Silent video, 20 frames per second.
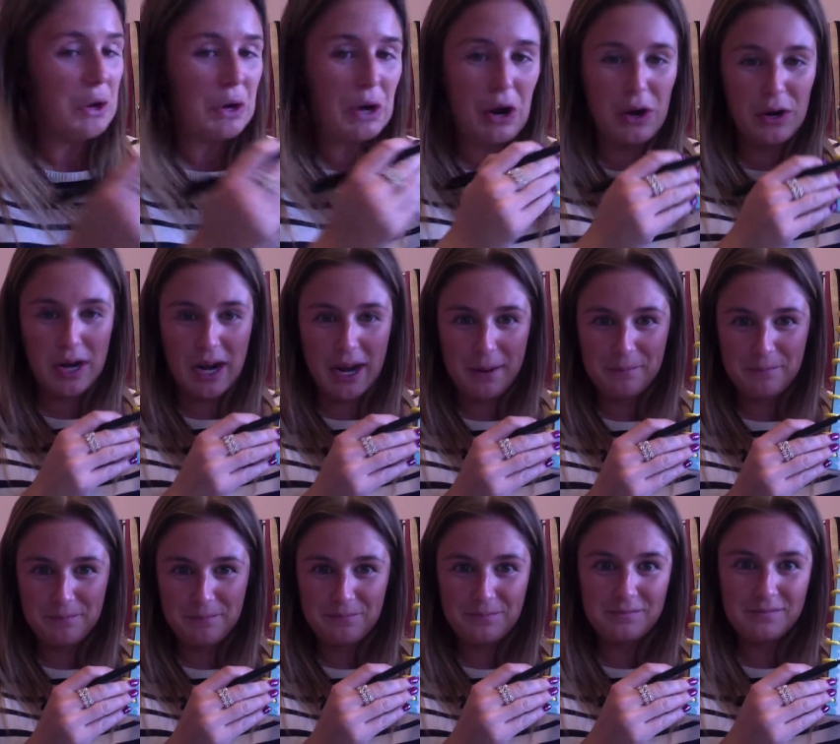All right,
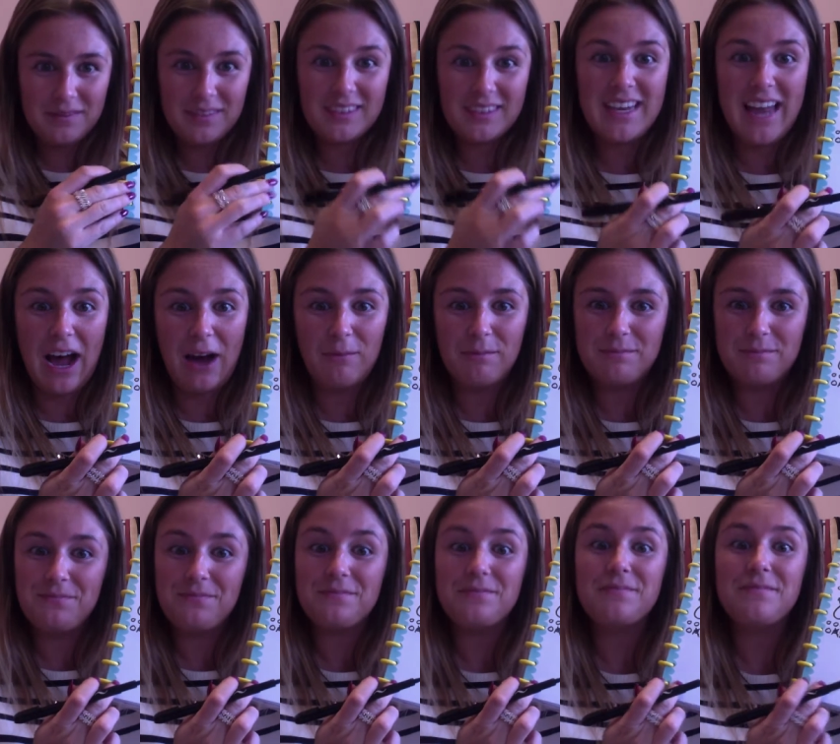now
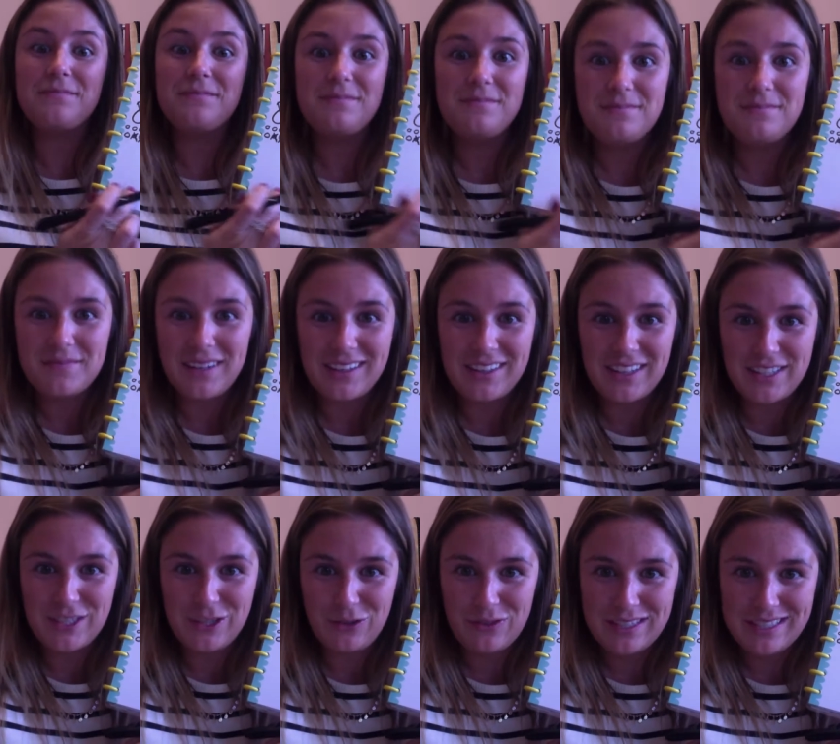let's
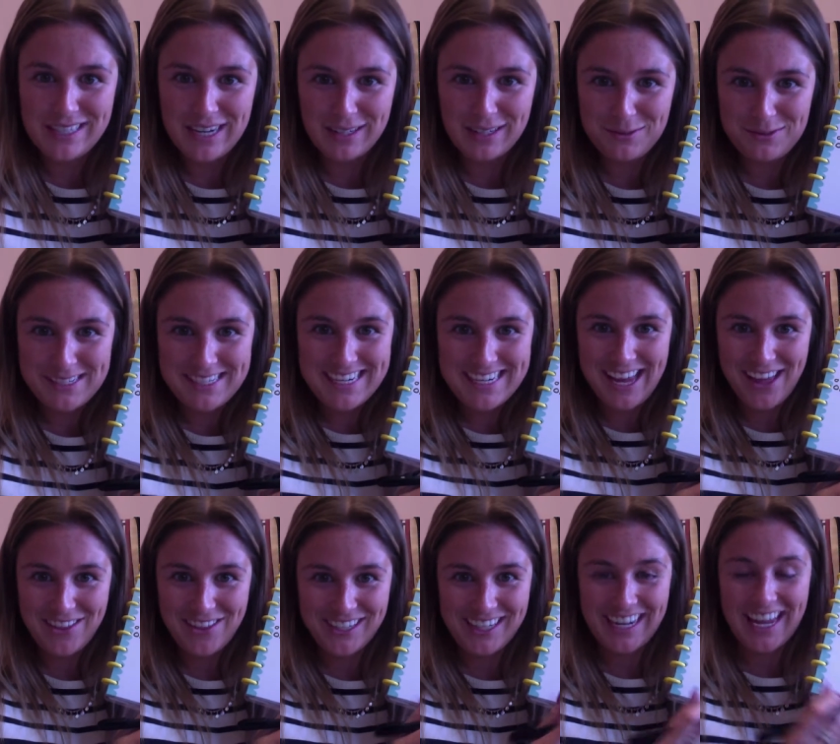do this next one
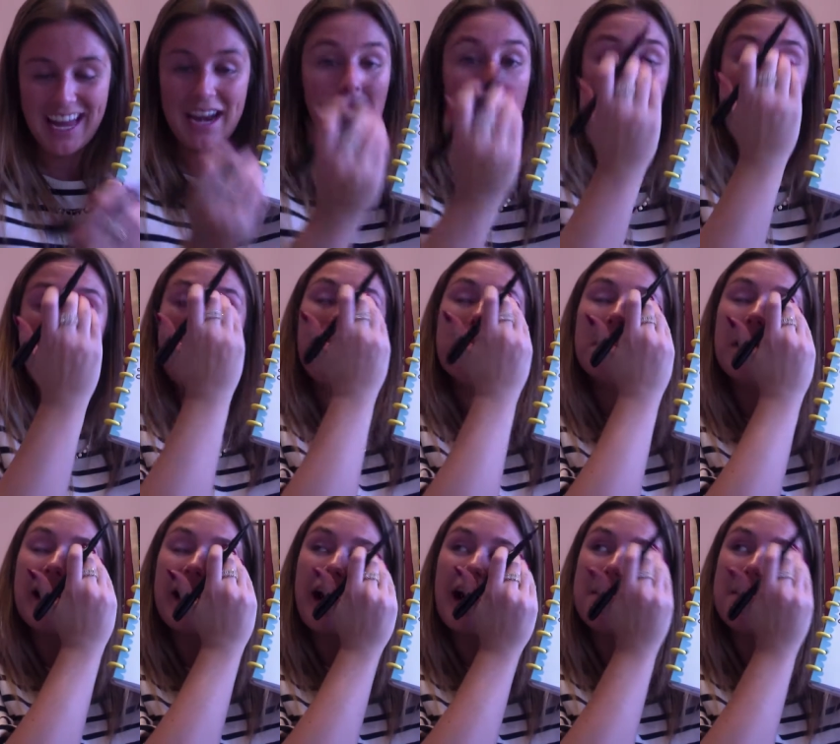together again.
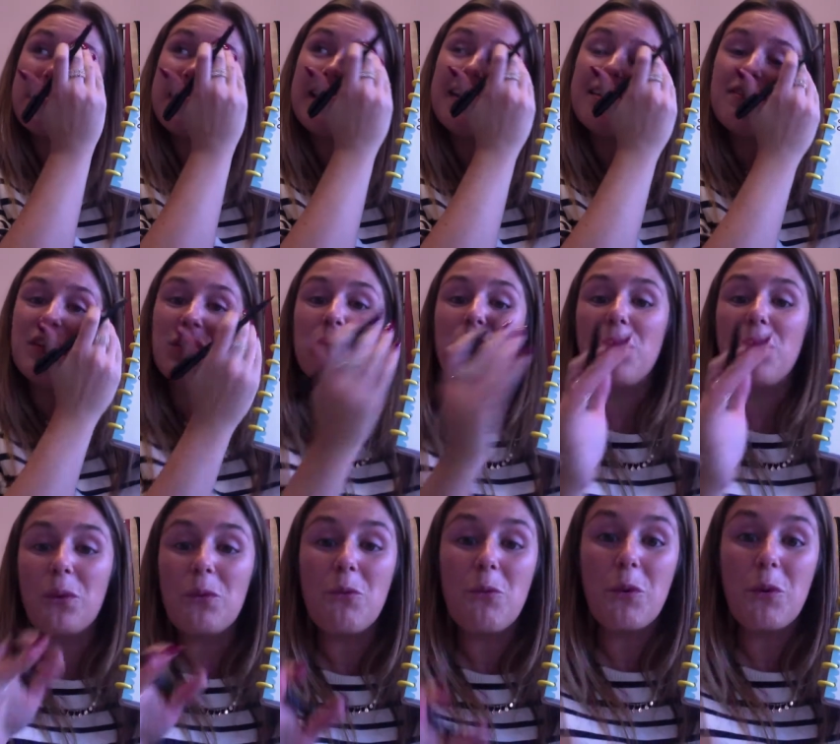But I'm going to give you a
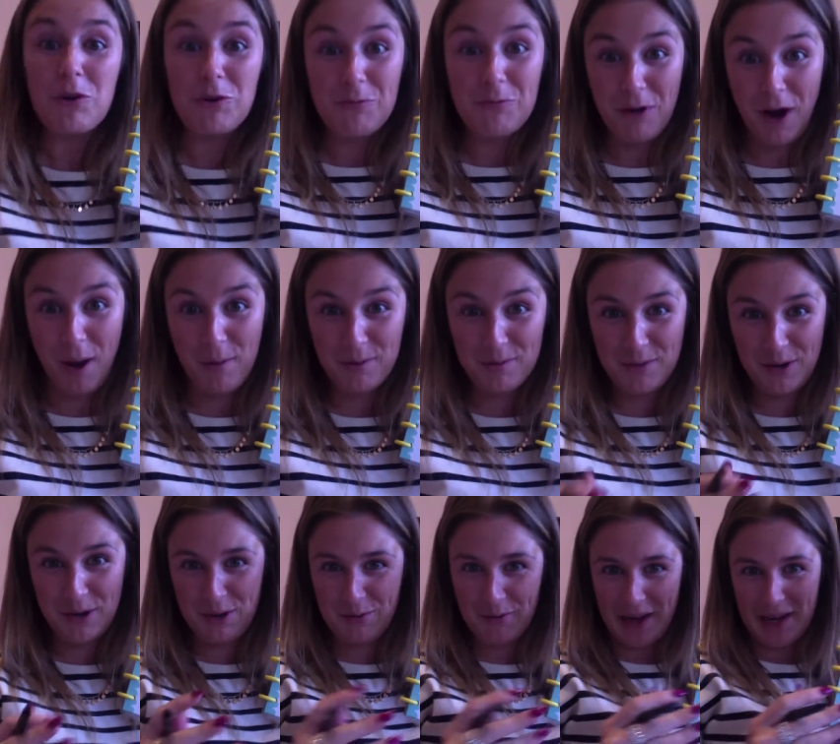word problem. Are
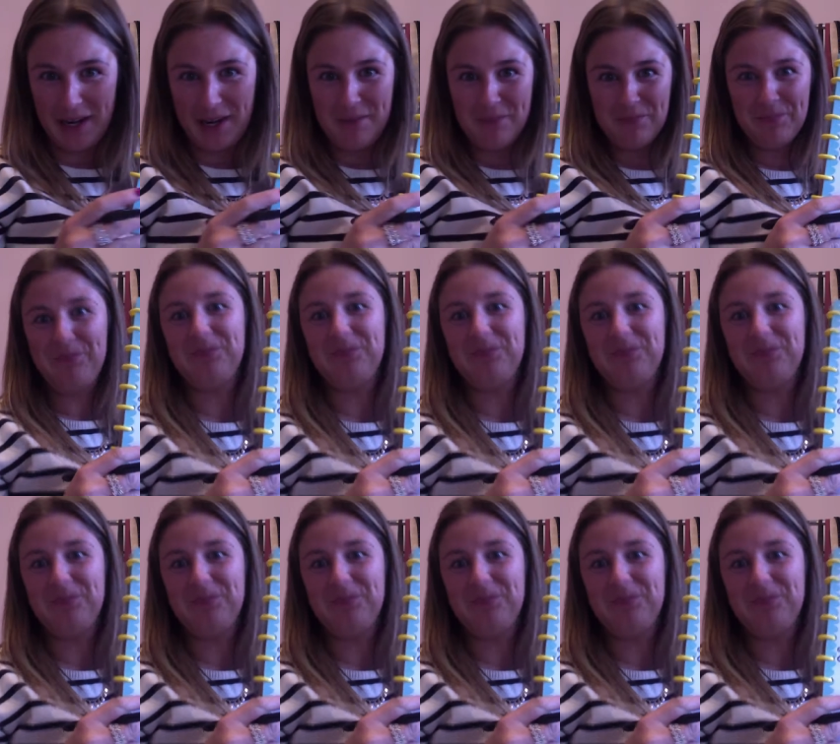you ready?